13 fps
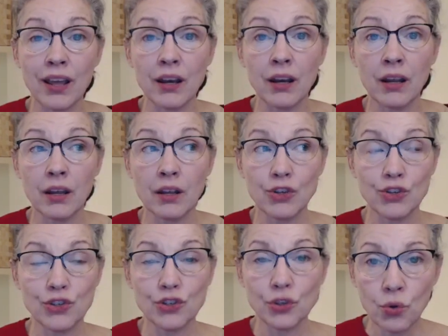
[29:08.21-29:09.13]
and
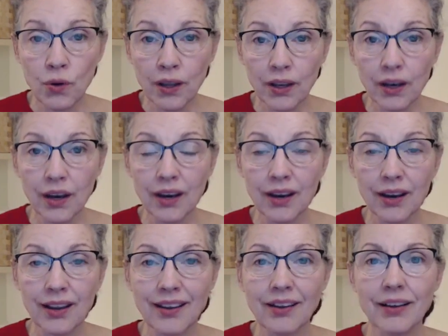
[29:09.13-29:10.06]
do
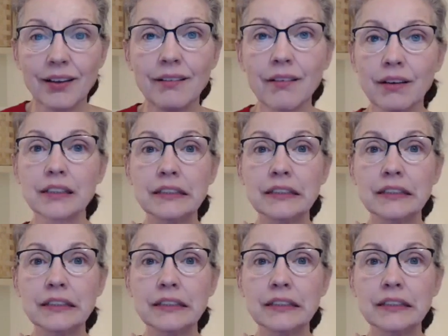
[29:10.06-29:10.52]
it